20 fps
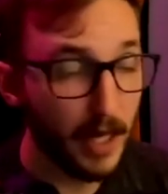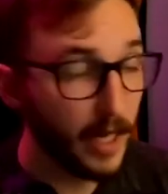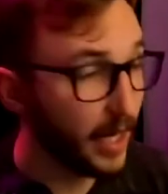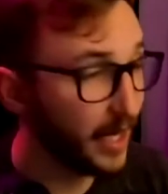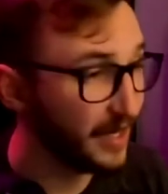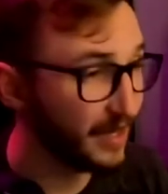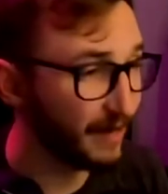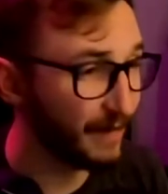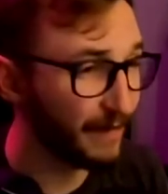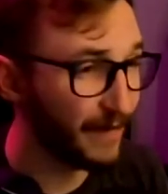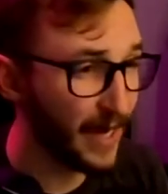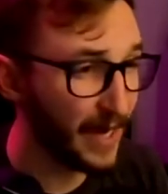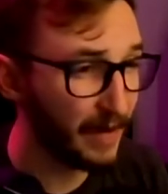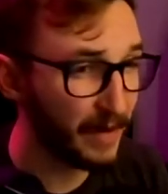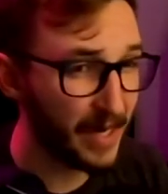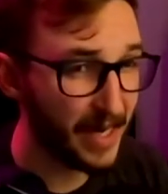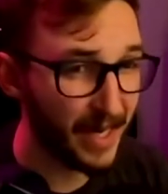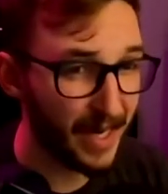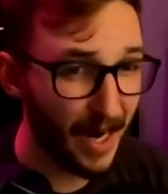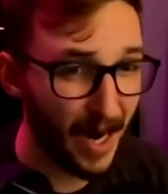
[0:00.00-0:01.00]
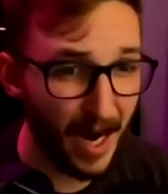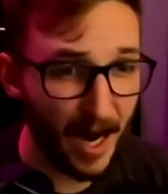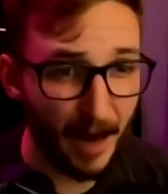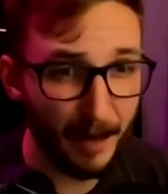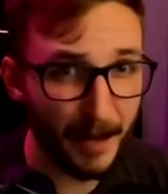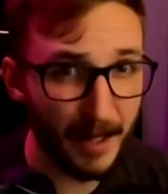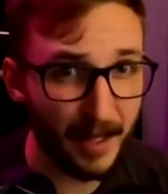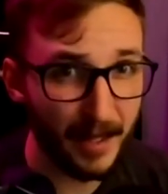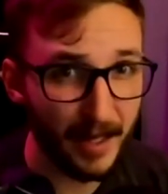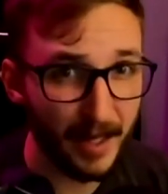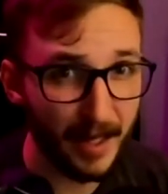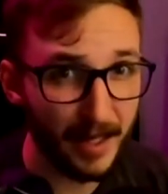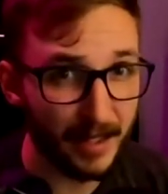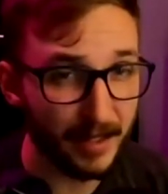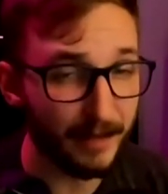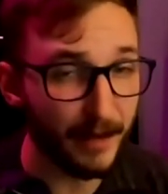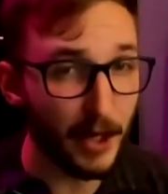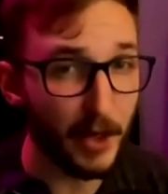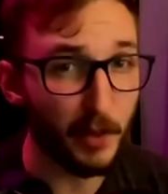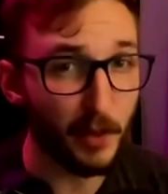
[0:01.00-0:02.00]
It's a very common thing. It's a
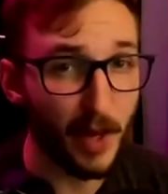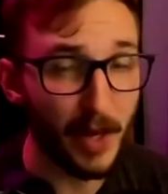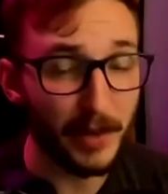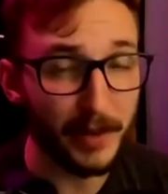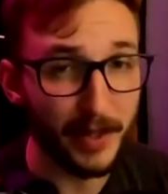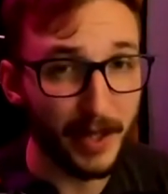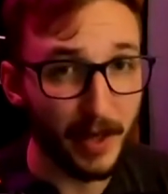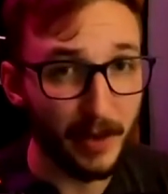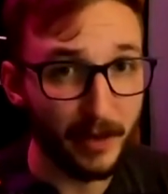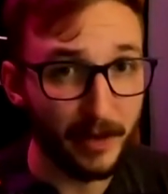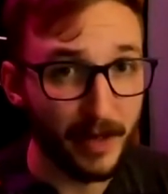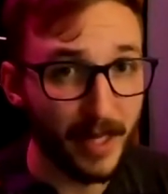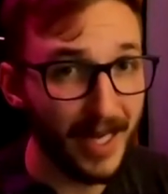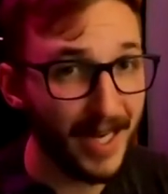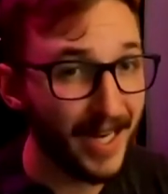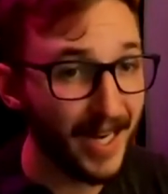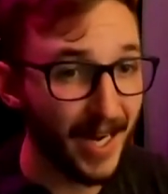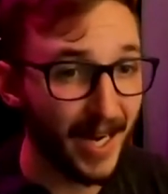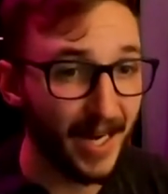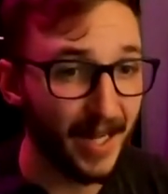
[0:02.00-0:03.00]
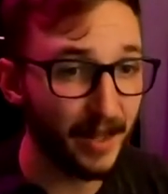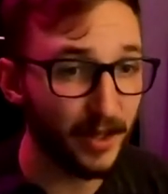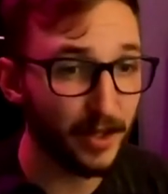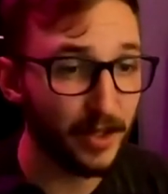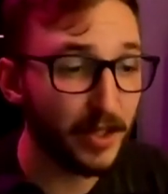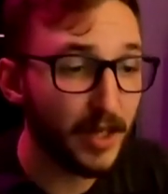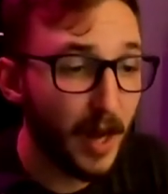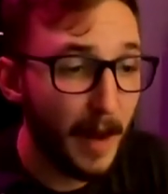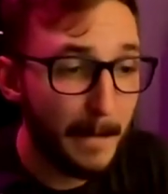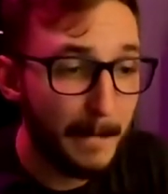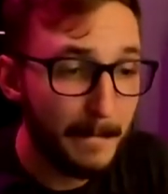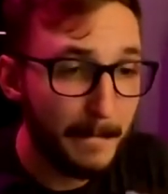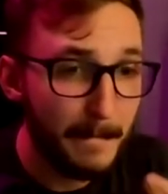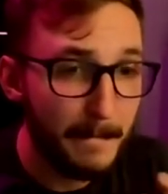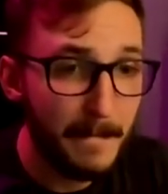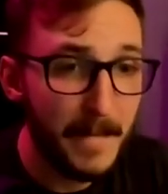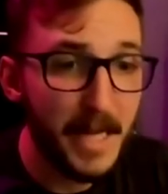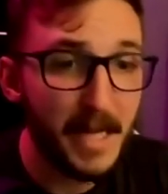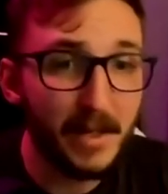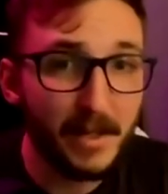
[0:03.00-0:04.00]
very well-known thing. And there's
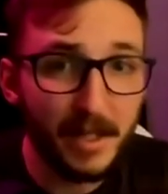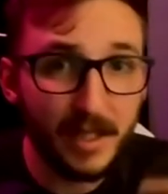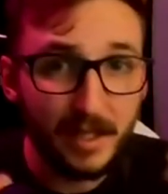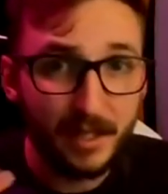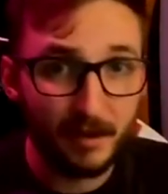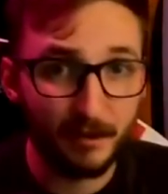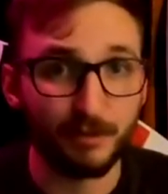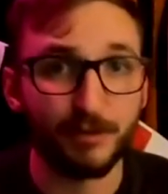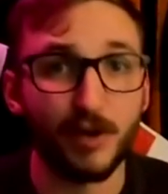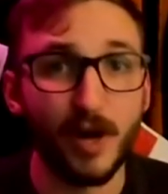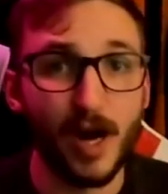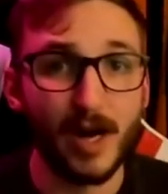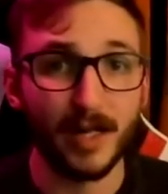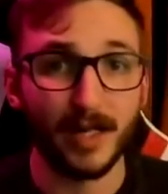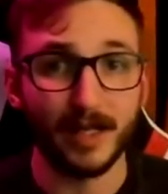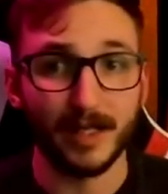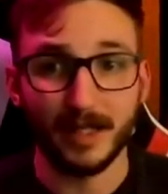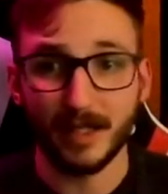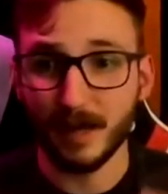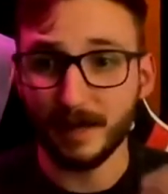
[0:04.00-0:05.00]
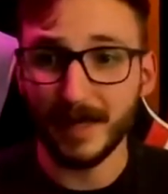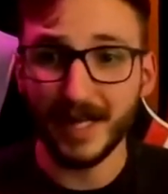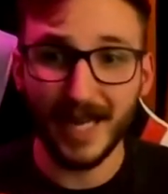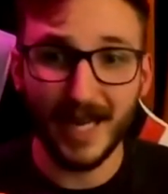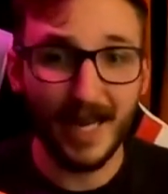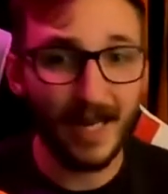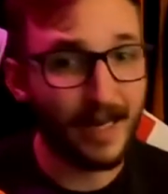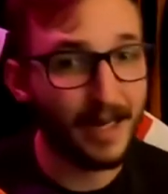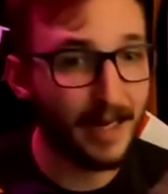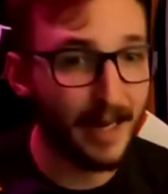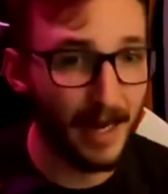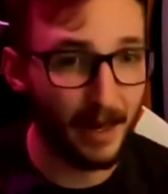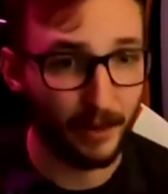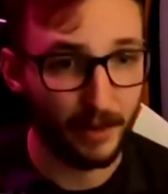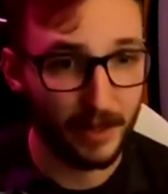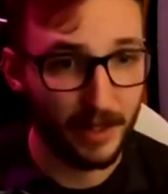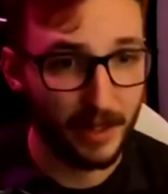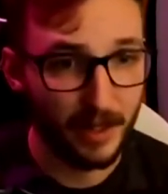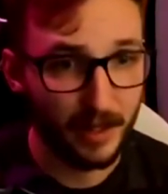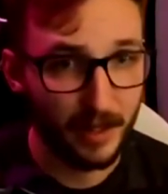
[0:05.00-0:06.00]
millions of product coming in and out.